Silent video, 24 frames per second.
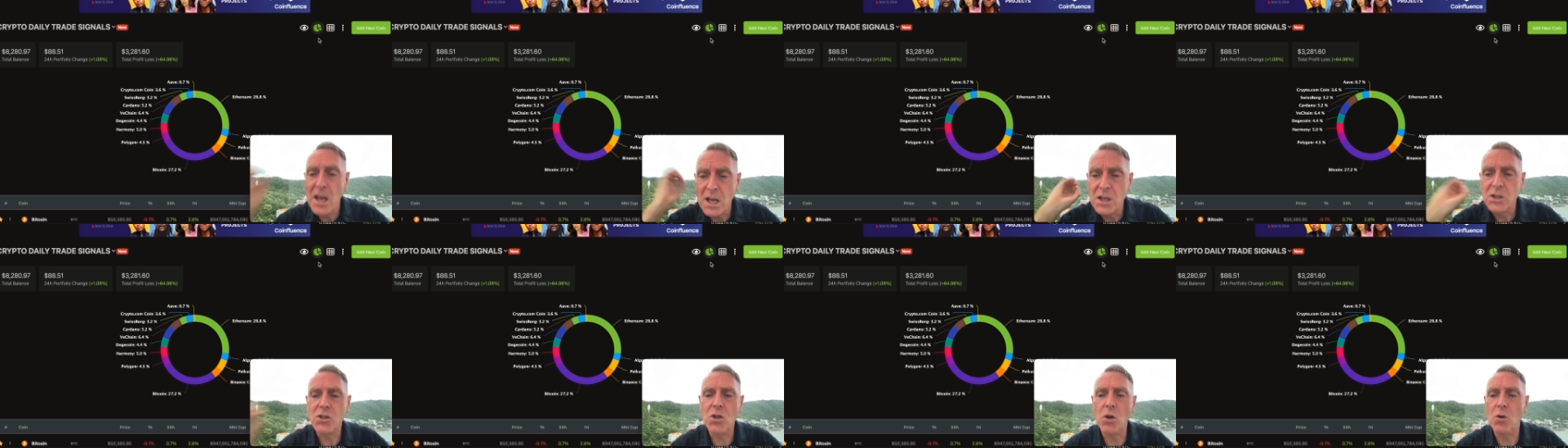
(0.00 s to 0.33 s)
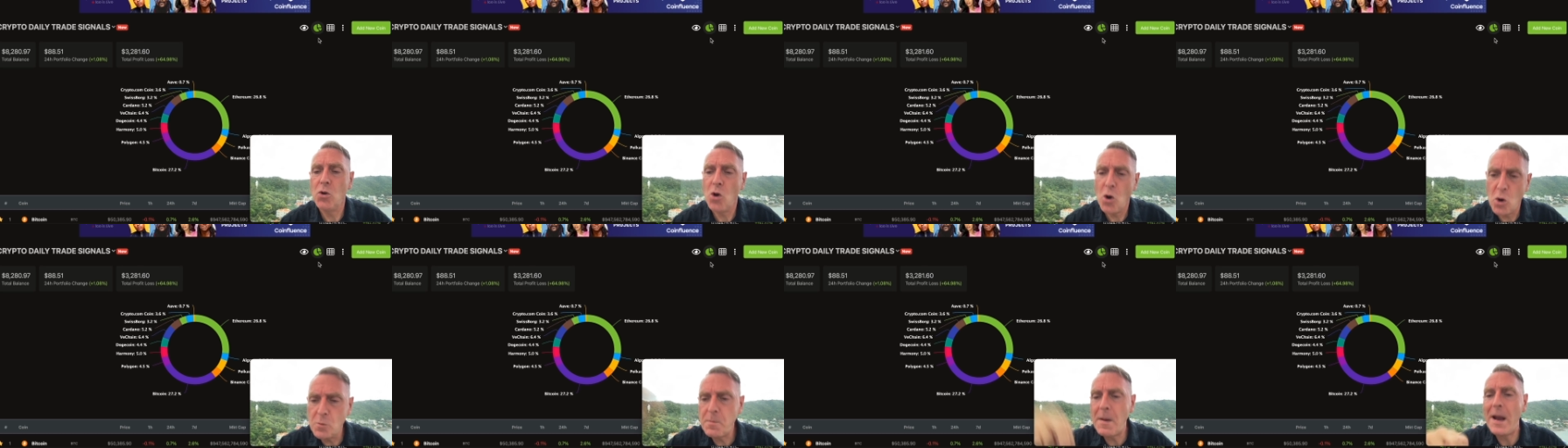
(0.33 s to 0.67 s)
So
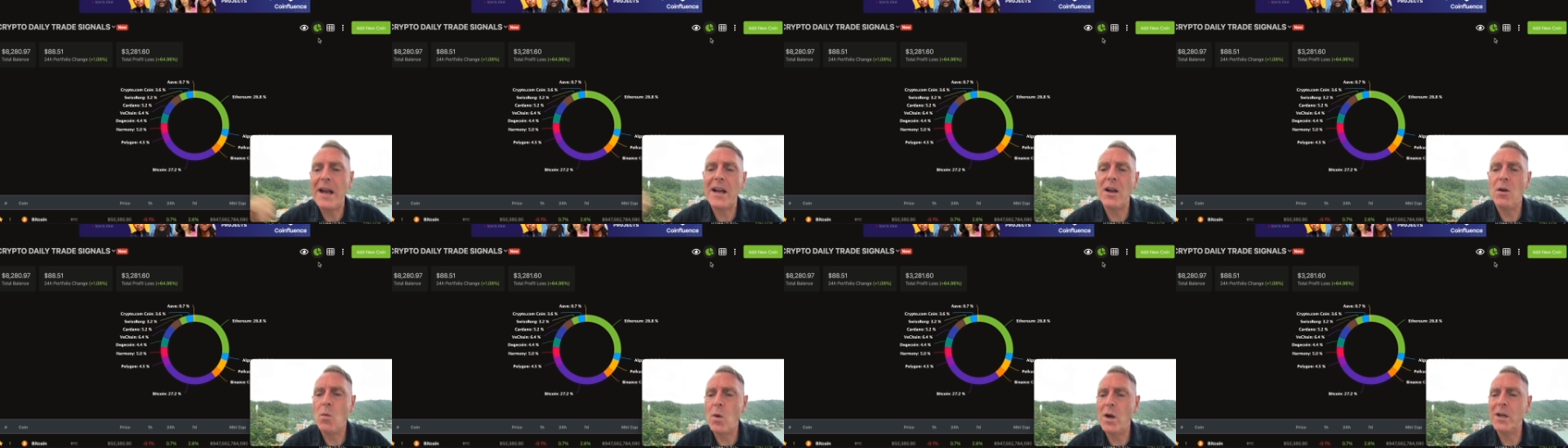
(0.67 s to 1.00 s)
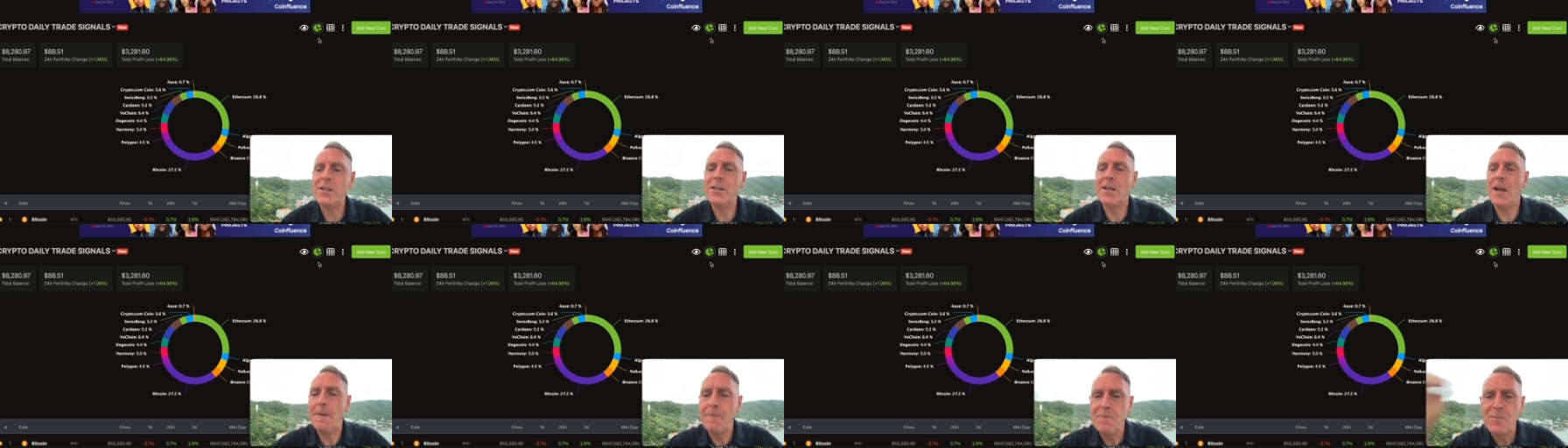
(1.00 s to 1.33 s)
go back and watch
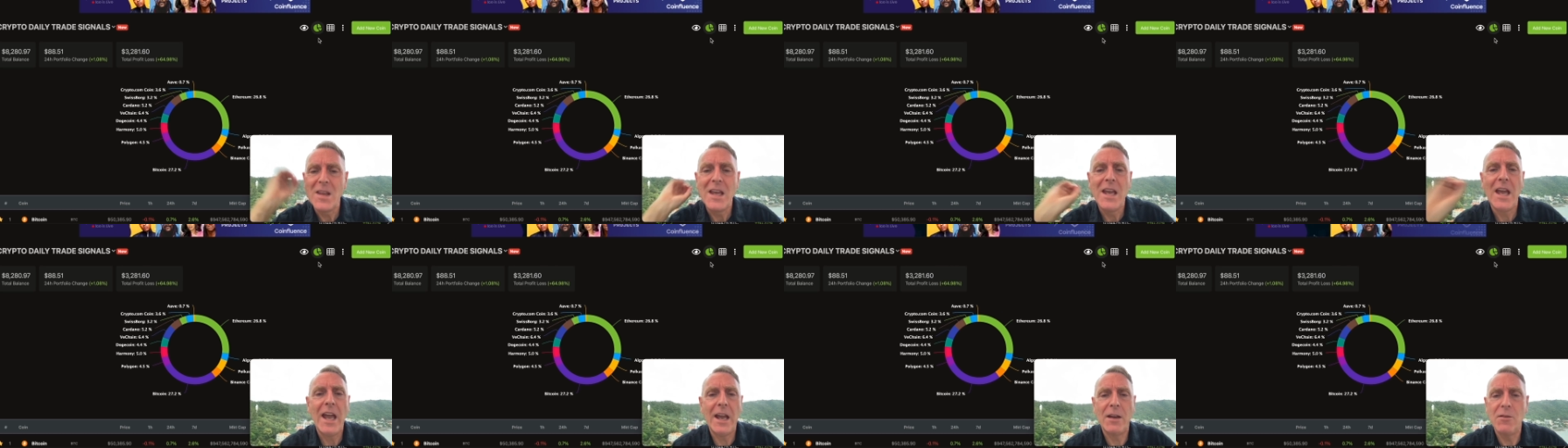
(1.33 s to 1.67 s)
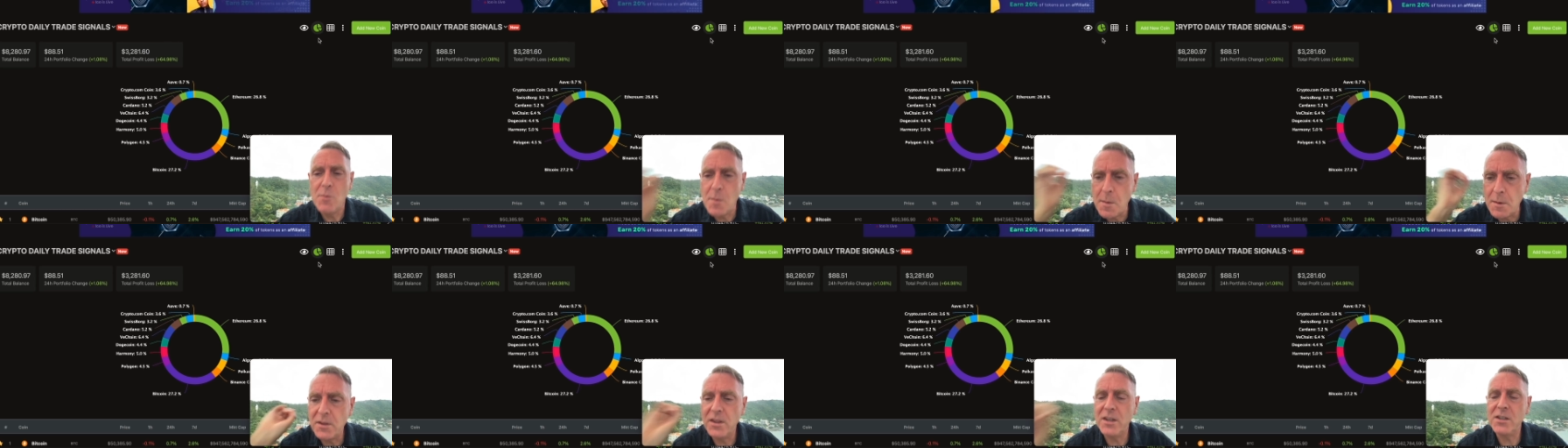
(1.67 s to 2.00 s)
that. And
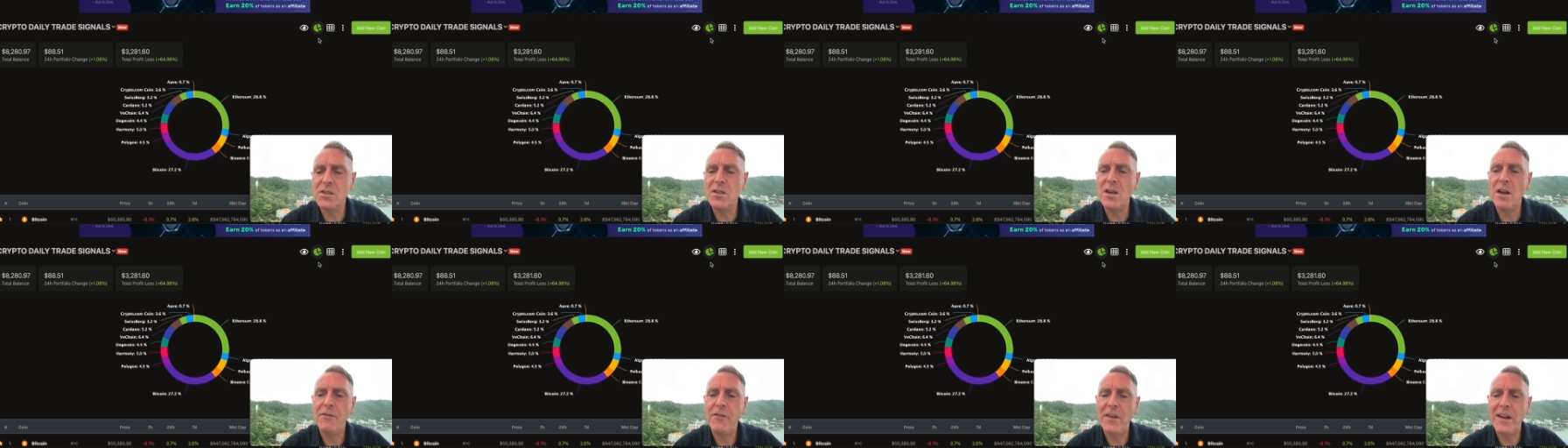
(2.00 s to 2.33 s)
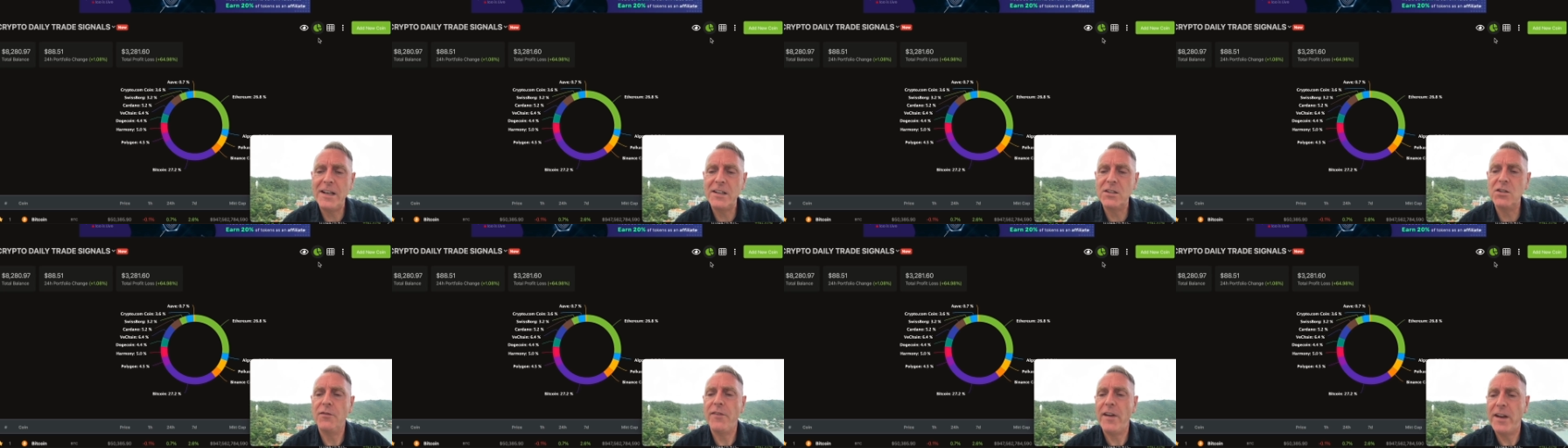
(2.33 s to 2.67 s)
remember, this is not
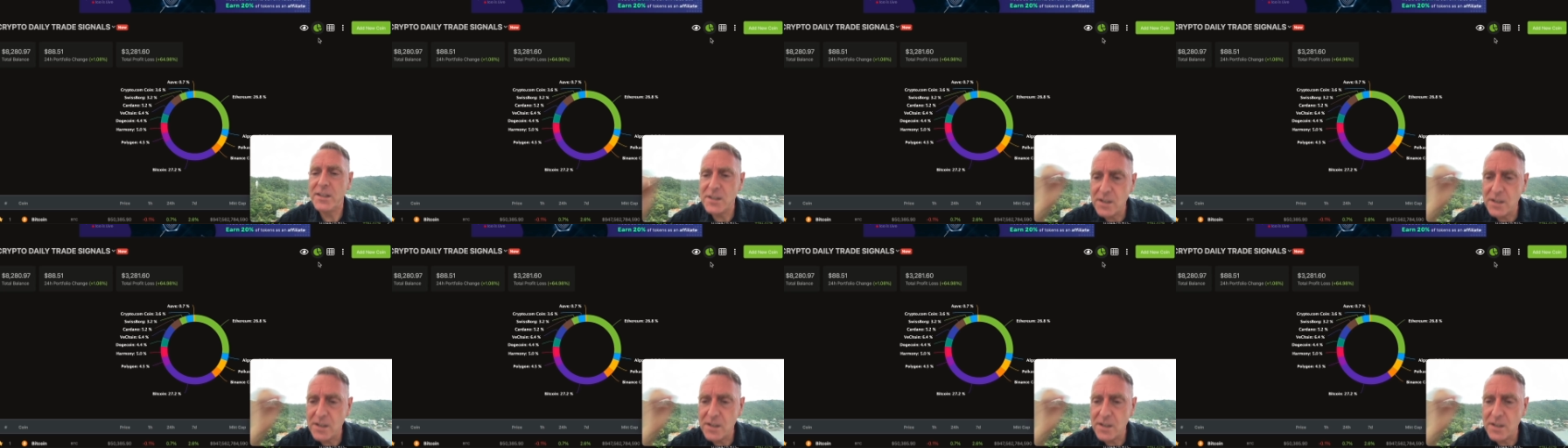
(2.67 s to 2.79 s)
financial advice.